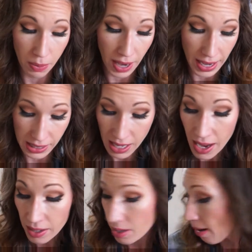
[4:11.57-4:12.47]
price,
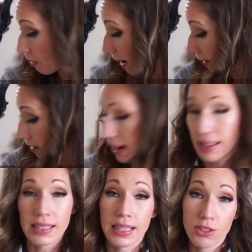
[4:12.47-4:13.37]
so I would highly,
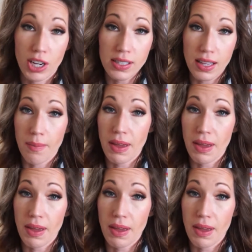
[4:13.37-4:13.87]
highly suggest them.